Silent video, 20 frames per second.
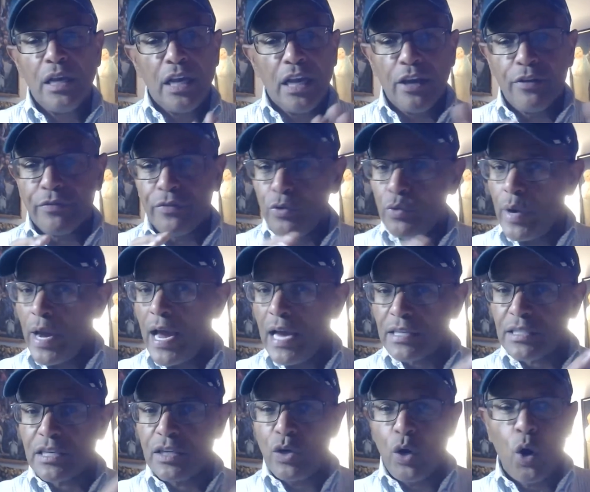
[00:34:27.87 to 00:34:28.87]
If you
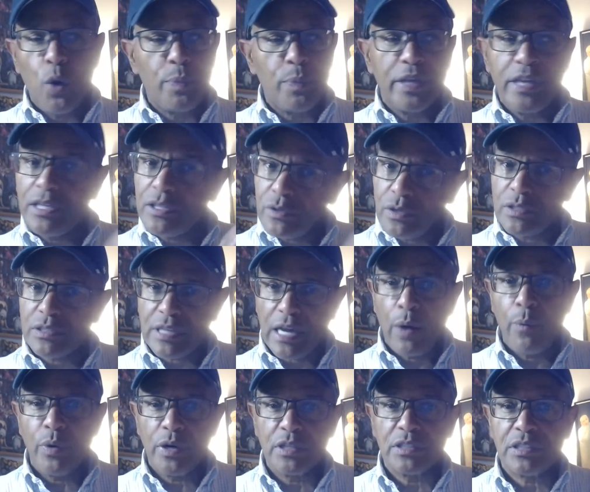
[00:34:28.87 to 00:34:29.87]
asking Obi, he's going to say, I
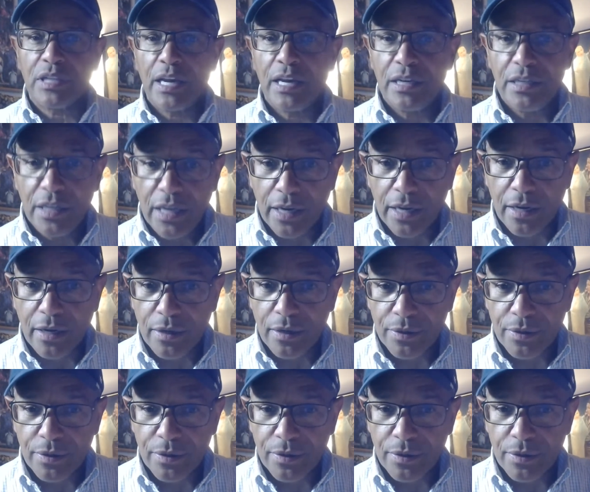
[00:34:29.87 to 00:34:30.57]
want to stay in Nick.